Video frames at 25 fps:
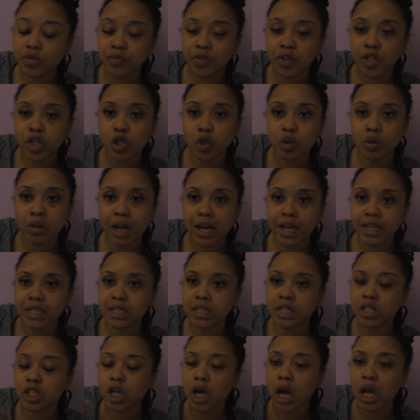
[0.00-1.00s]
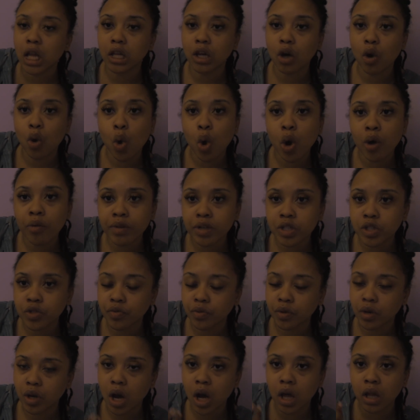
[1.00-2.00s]
visualize this color orange,
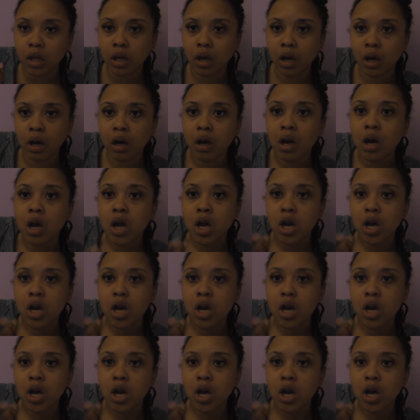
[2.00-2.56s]
color